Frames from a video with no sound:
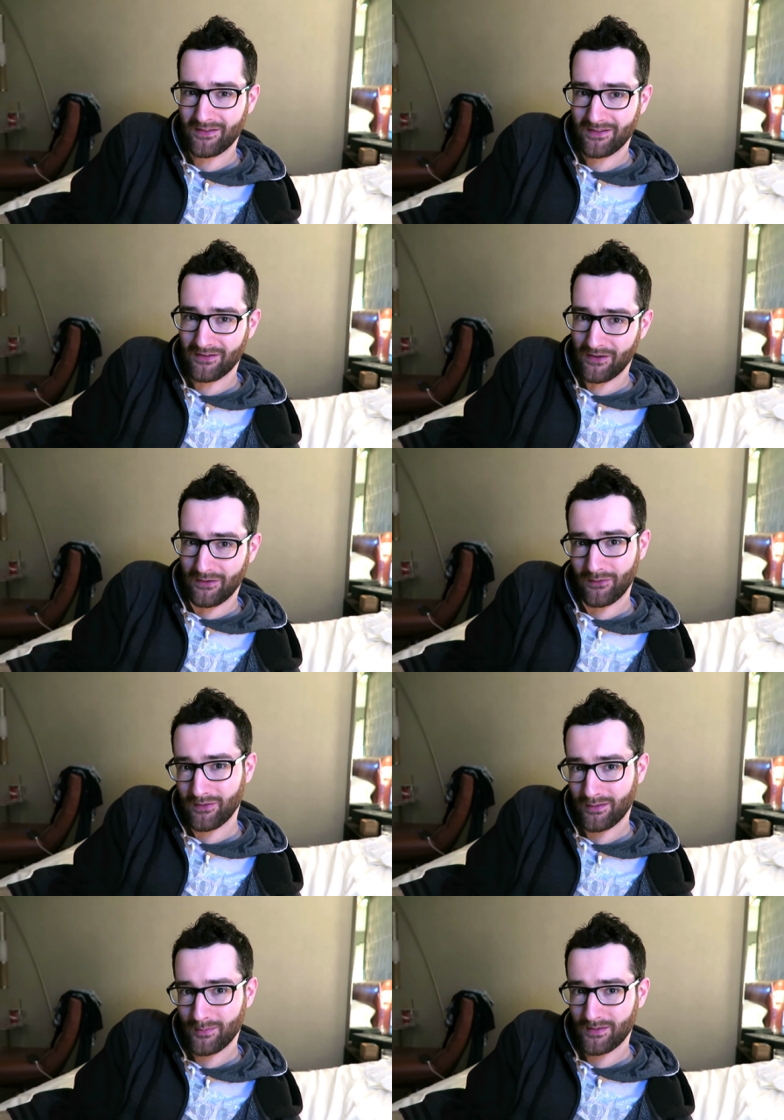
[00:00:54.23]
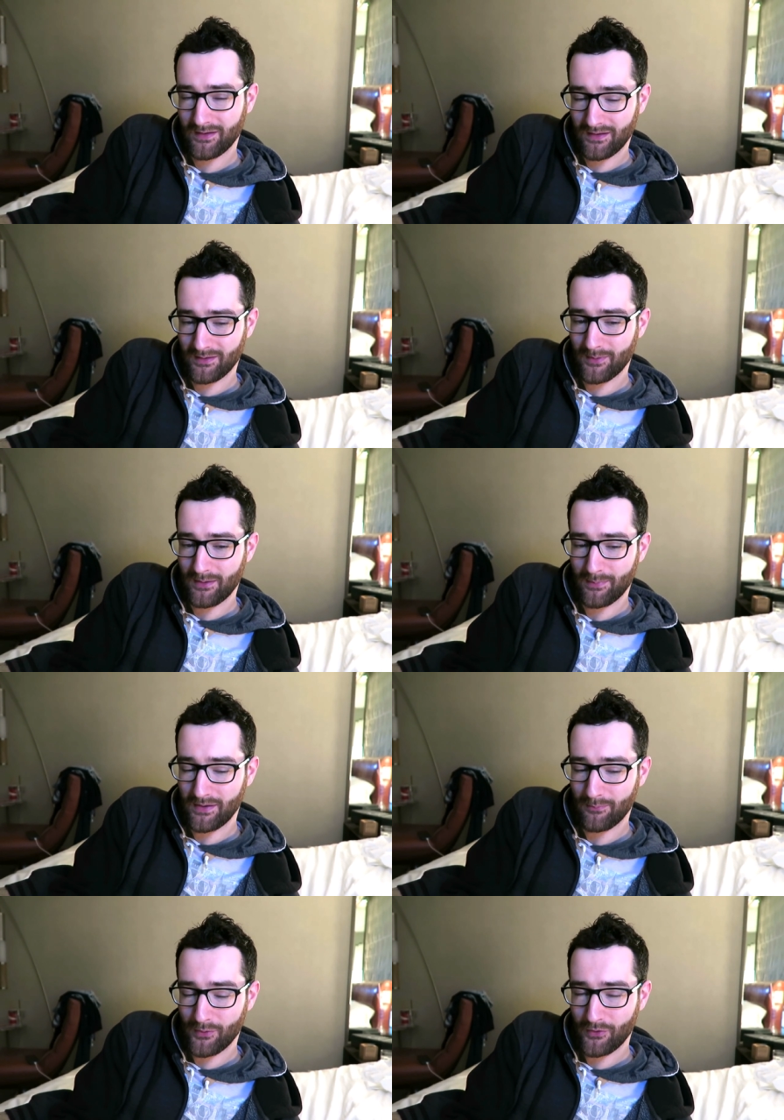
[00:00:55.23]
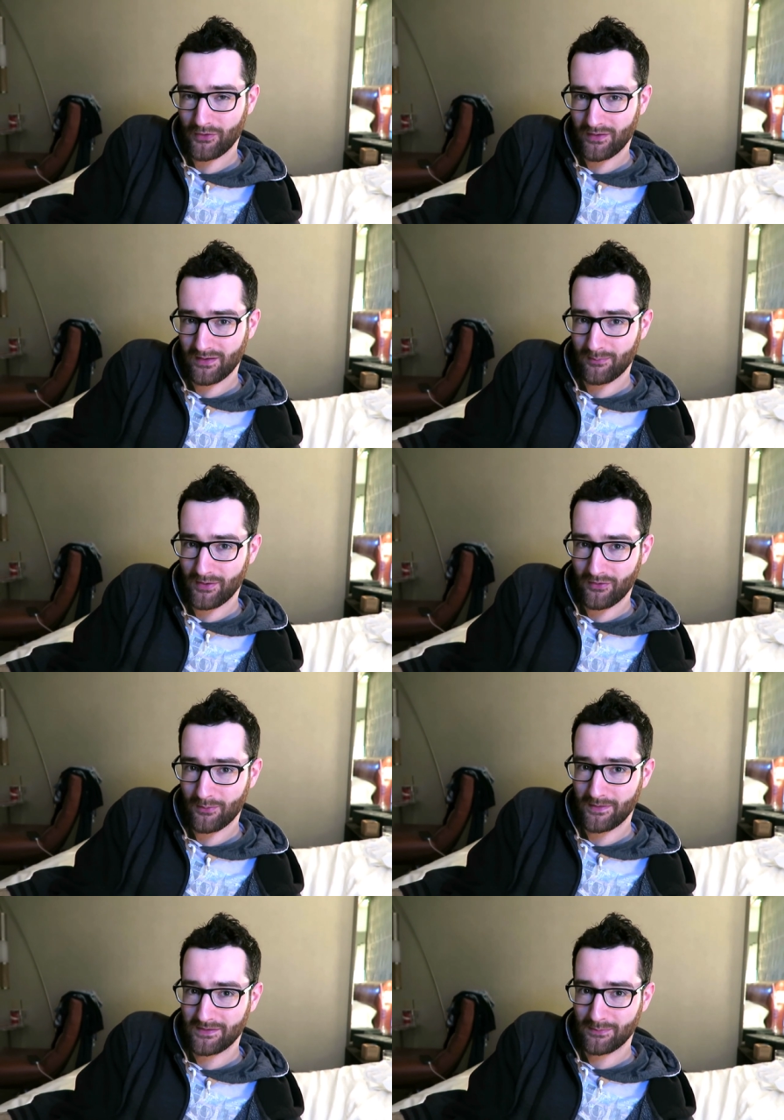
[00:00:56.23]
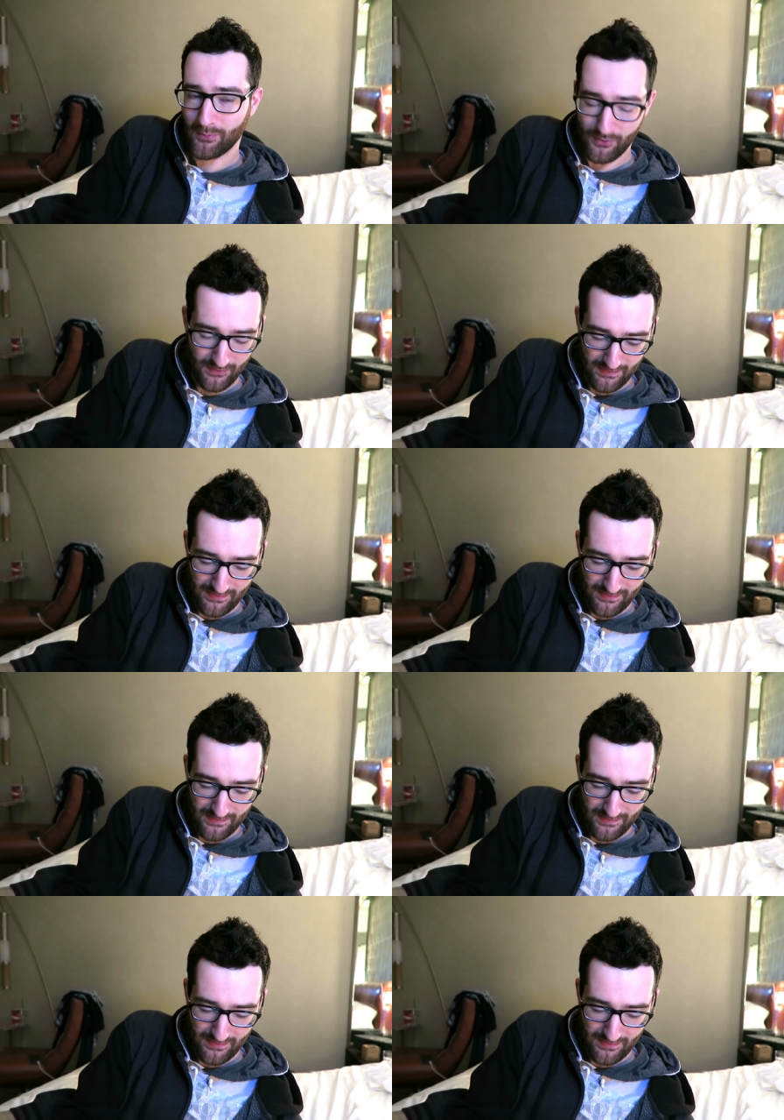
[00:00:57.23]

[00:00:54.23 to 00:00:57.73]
I, did, I was expecting it to be a bit boring, a bit rubbish, but